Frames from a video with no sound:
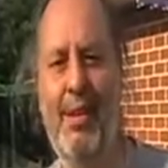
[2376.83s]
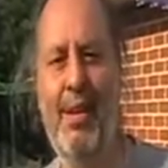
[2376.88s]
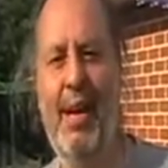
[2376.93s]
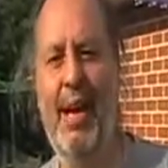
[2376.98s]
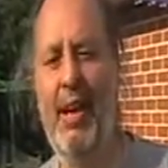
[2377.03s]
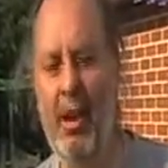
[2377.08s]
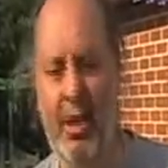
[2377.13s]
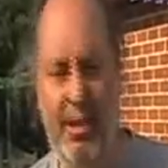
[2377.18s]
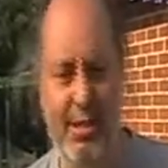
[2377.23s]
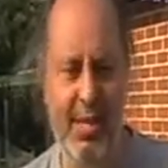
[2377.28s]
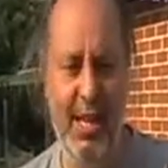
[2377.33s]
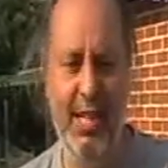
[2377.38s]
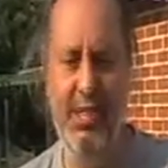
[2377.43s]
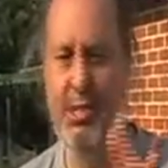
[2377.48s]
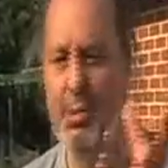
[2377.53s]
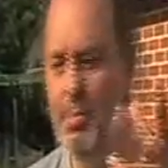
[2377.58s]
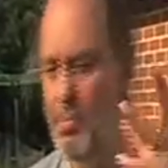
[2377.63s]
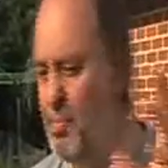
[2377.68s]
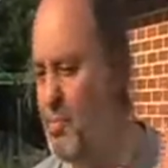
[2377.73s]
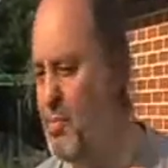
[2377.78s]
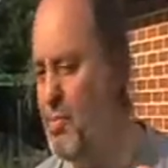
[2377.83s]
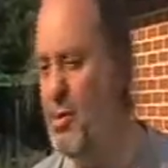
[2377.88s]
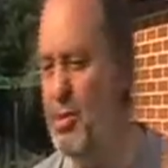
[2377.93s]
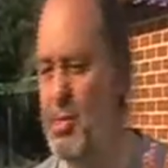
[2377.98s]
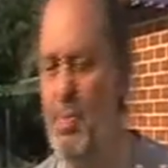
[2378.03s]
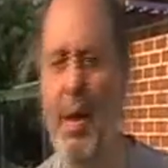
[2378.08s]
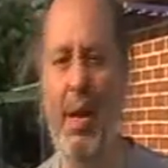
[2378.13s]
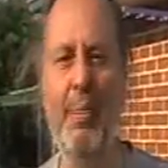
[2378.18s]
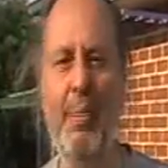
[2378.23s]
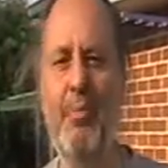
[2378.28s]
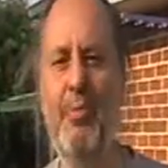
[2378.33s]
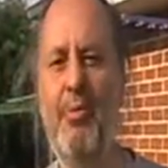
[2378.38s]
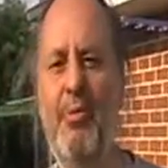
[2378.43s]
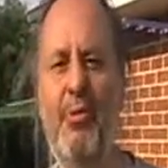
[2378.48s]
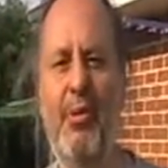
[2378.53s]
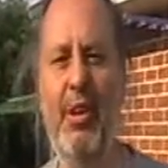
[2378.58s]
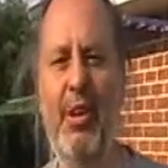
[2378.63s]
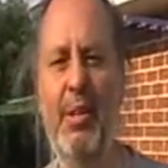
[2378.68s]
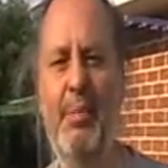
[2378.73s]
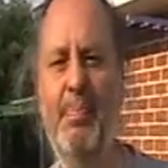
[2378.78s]
And I could touch them, smell them,
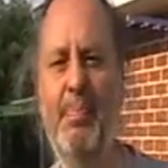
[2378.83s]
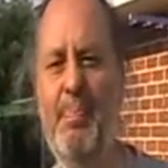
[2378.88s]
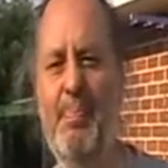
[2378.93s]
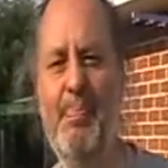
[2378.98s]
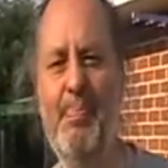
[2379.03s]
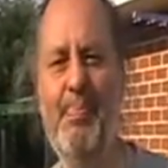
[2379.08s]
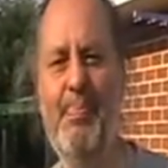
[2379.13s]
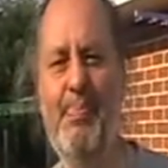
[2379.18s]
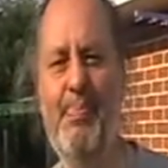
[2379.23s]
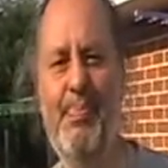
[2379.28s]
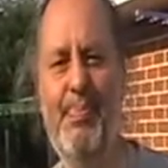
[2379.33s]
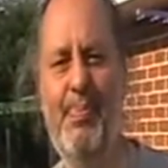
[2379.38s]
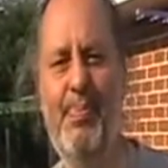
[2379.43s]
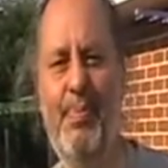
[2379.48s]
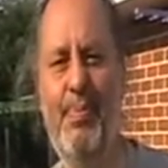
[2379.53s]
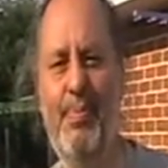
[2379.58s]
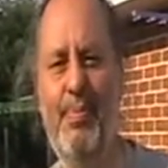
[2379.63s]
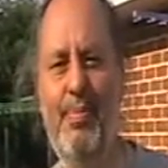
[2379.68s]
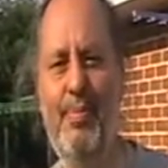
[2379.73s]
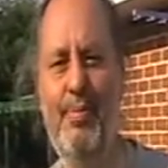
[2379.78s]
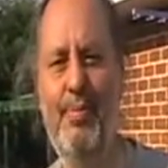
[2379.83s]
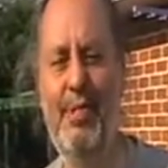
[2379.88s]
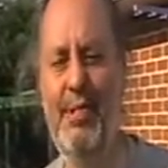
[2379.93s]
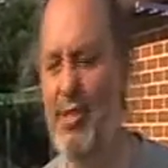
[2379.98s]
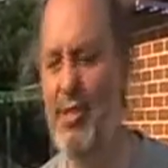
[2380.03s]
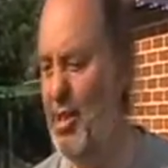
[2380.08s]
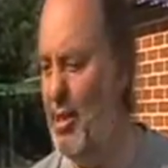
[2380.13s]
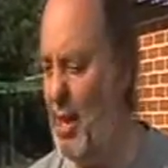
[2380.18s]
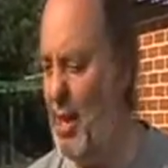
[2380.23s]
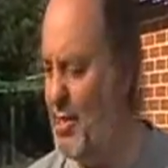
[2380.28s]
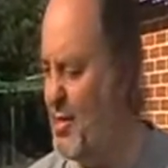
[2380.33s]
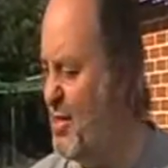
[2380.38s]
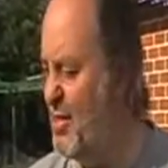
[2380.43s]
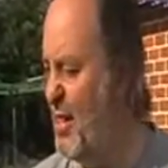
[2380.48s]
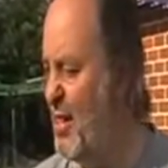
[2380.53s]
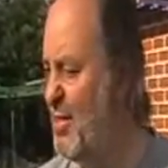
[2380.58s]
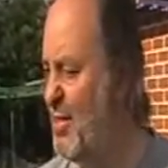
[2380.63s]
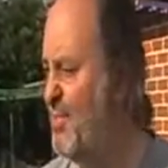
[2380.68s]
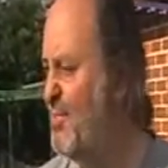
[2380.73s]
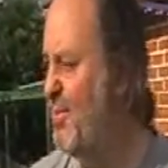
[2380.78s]
feel them, just like us
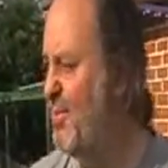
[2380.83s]
now.